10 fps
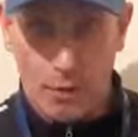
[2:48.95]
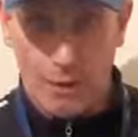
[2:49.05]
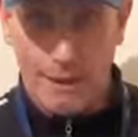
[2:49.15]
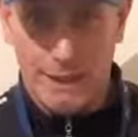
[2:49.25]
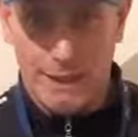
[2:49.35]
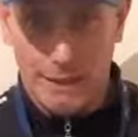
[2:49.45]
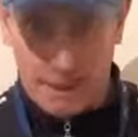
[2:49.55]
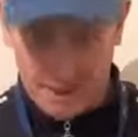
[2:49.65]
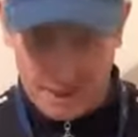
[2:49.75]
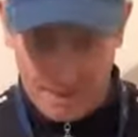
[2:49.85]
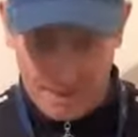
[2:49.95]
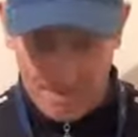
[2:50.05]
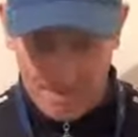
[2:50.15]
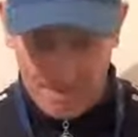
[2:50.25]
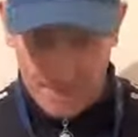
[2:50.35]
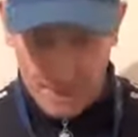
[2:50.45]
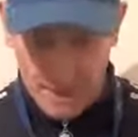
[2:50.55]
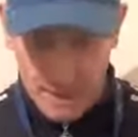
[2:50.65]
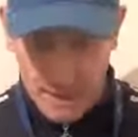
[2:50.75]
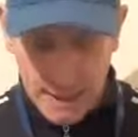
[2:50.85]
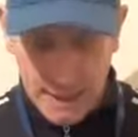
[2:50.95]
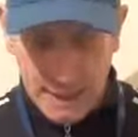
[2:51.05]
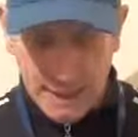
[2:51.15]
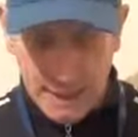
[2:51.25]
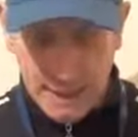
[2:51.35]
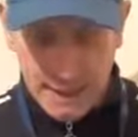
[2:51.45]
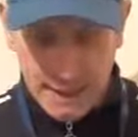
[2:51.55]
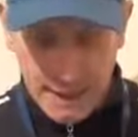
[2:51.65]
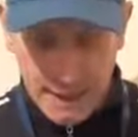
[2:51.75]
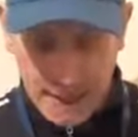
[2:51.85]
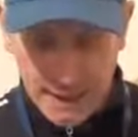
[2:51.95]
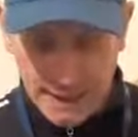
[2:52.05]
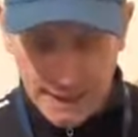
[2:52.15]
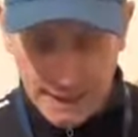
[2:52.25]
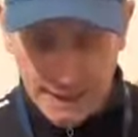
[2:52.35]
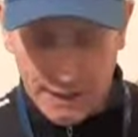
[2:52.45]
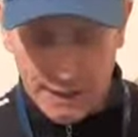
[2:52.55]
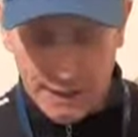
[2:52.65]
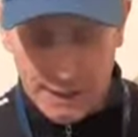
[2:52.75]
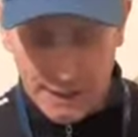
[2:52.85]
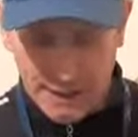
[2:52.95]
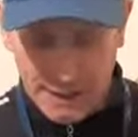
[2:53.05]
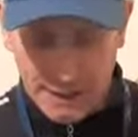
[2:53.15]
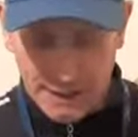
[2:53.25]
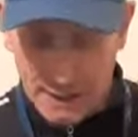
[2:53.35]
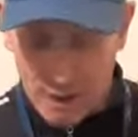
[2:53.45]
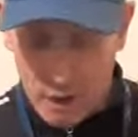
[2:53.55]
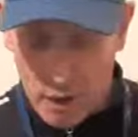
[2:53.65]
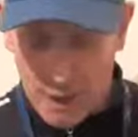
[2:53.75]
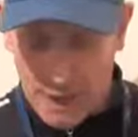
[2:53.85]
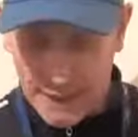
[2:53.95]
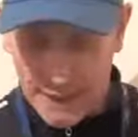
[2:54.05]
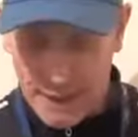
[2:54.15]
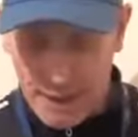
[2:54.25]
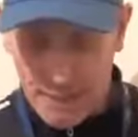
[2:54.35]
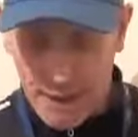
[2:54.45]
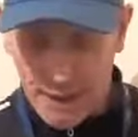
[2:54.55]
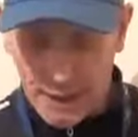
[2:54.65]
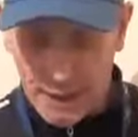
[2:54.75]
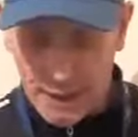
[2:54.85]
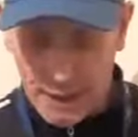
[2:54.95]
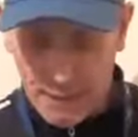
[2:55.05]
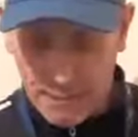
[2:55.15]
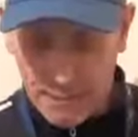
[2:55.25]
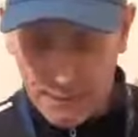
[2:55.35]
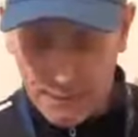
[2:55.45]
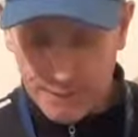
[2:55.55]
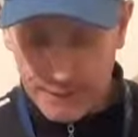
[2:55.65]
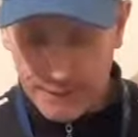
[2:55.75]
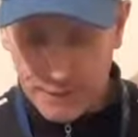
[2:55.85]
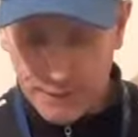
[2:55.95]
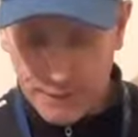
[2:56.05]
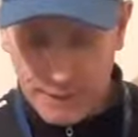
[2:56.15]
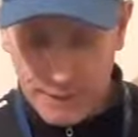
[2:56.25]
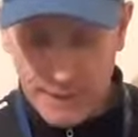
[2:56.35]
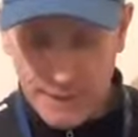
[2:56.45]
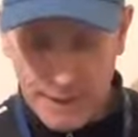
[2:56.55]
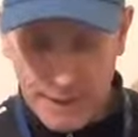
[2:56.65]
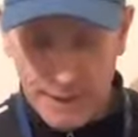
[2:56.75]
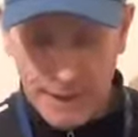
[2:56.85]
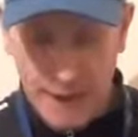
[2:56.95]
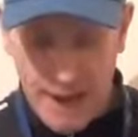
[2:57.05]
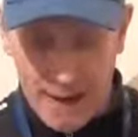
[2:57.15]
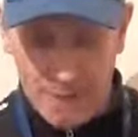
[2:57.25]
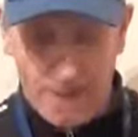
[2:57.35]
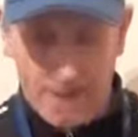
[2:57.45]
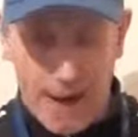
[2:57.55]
or woman that's committing the crime. Indeed, an accessory or an abettor may be convicted of the crime even if